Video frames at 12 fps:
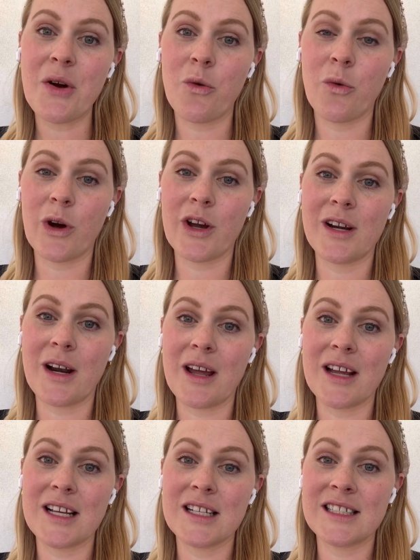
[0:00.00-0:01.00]
would
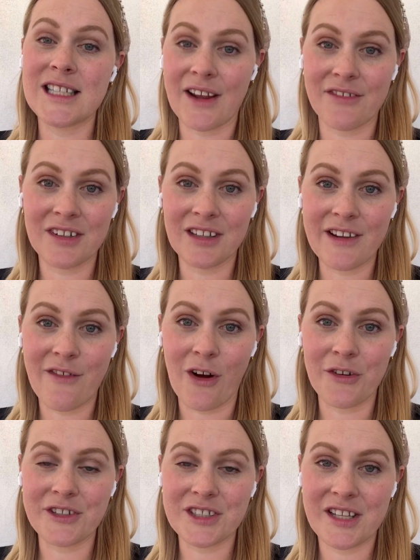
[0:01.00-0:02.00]
definitely
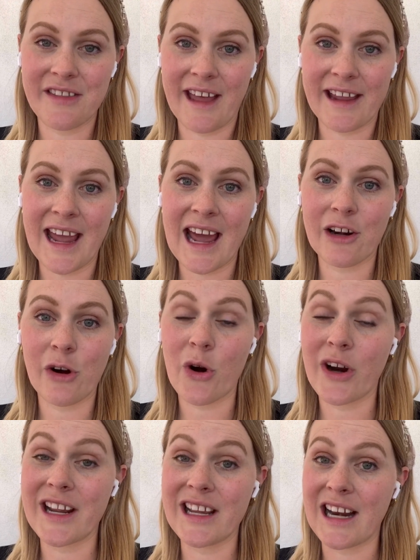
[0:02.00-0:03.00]
fall into that
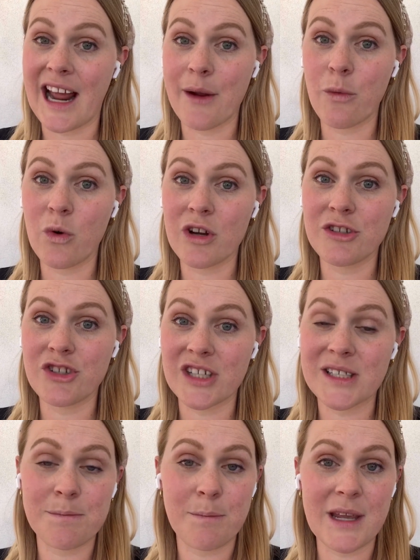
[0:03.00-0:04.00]
category, and I would
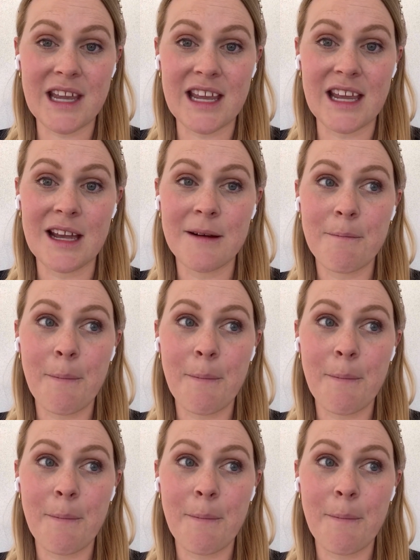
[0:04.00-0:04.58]
just be